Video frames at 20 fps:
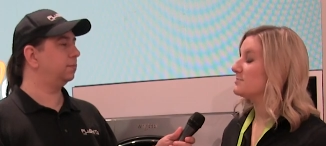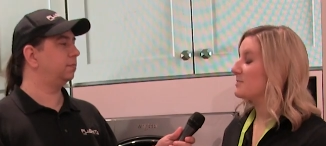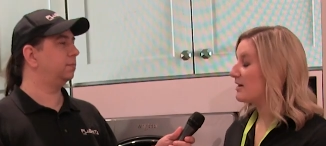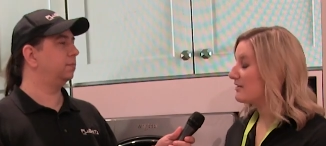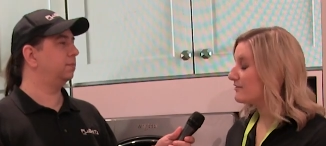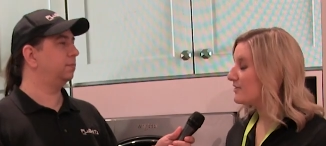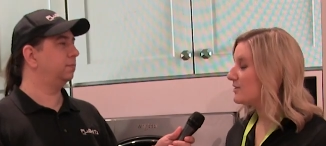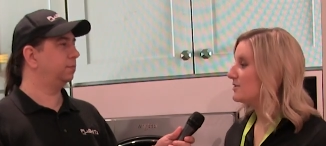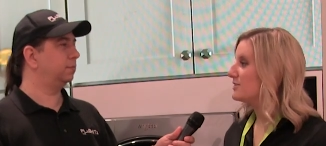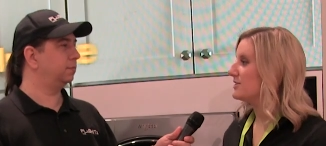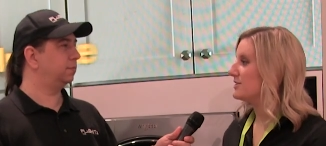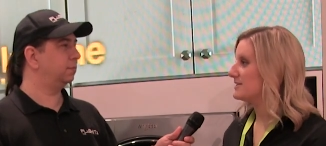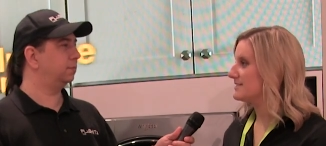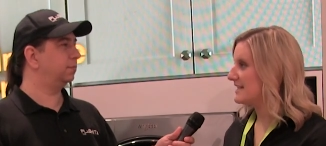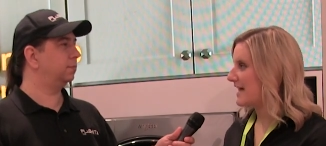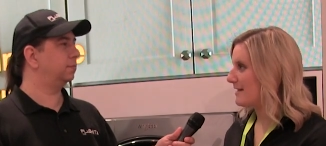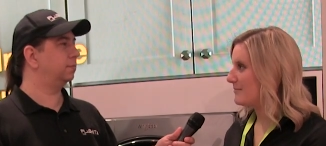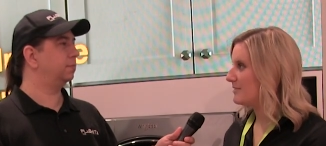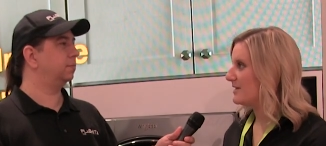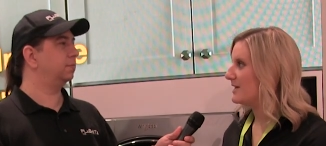Speaker 1: smartphone, your
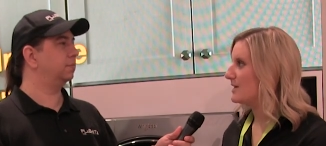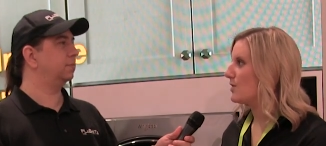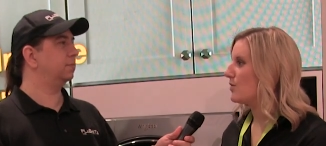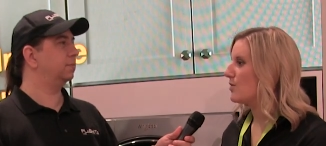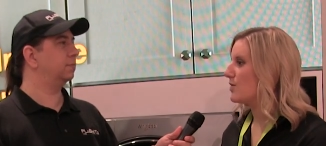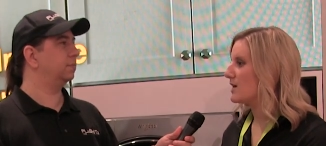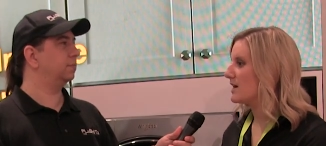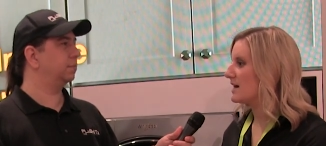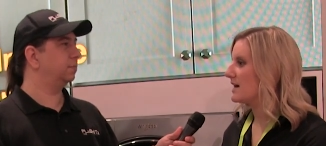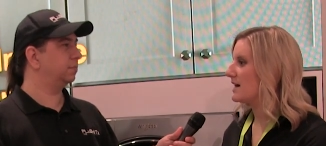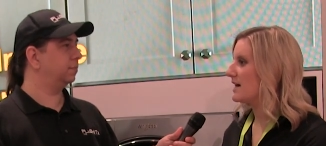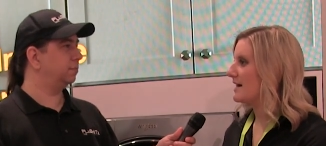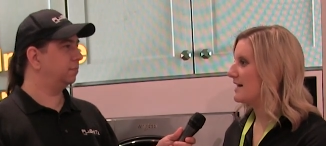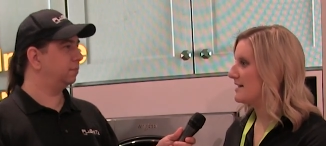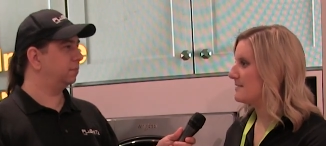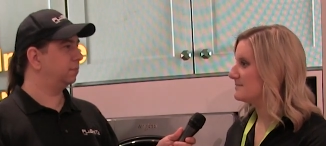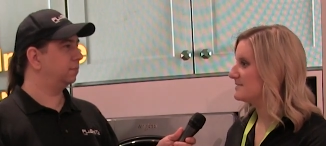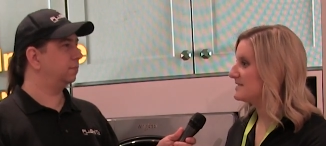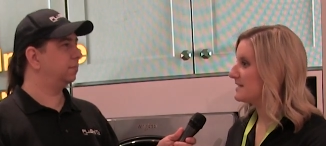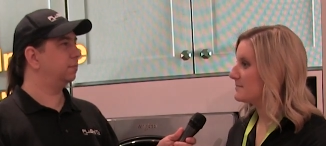tablet, or
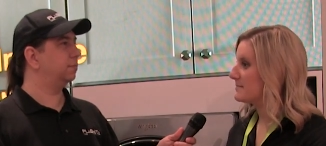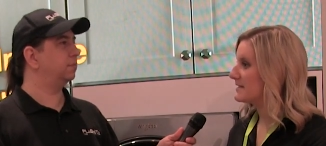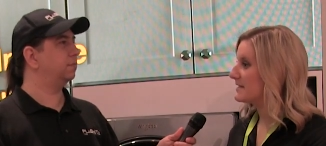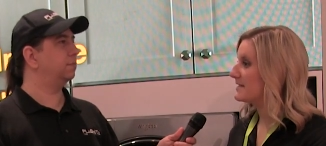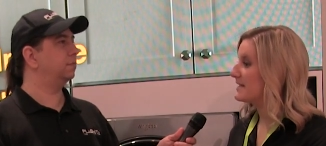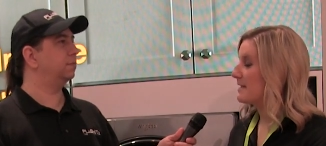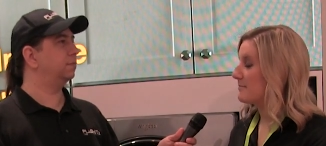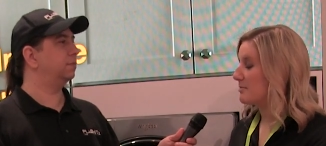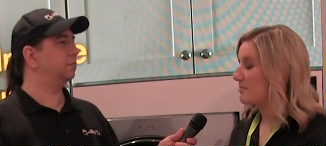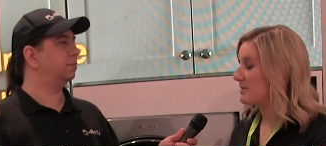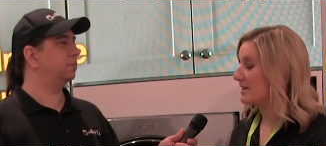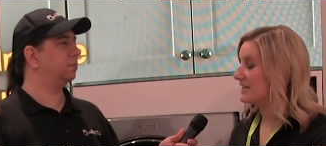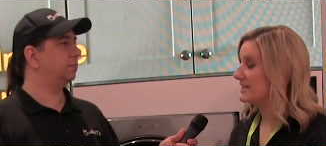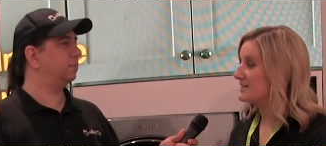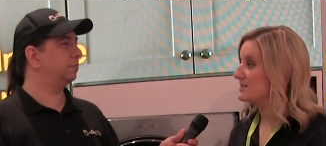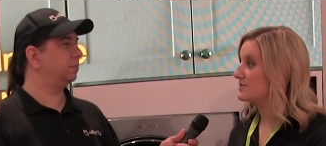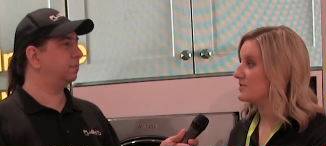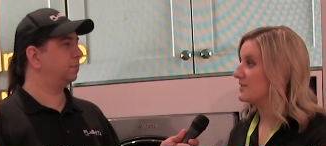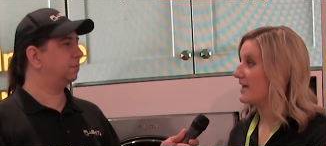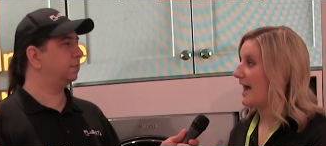um, some
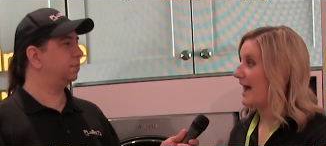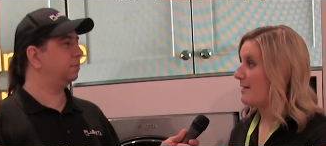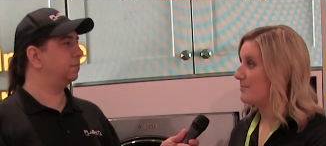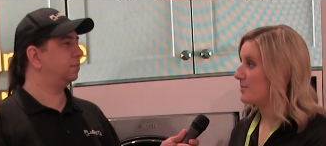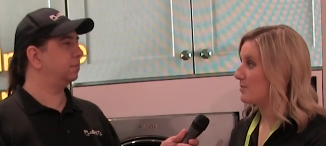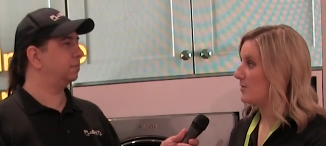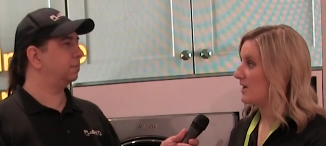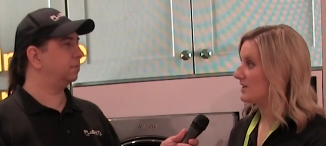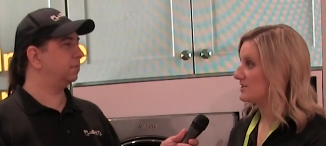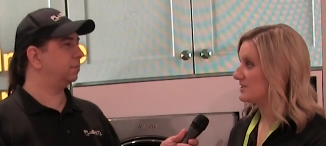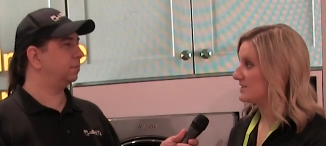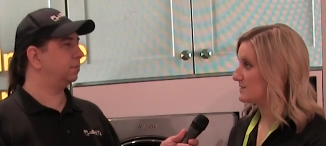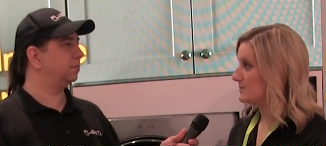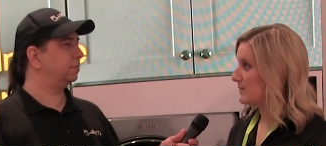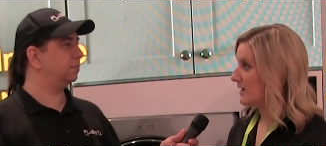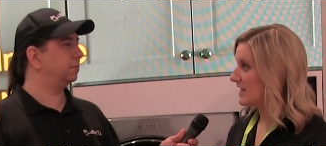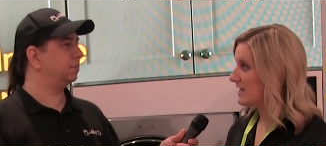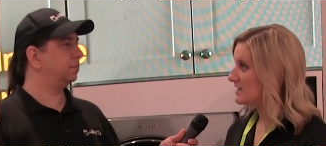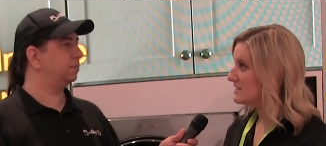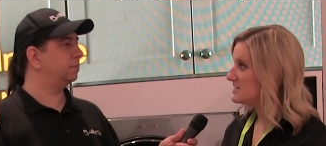capabilities through the Apple Watch as
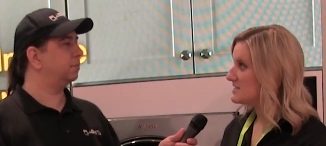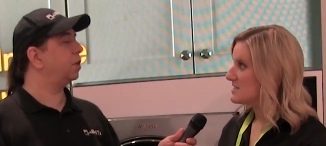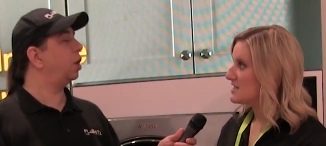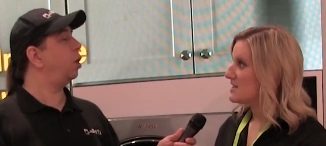well.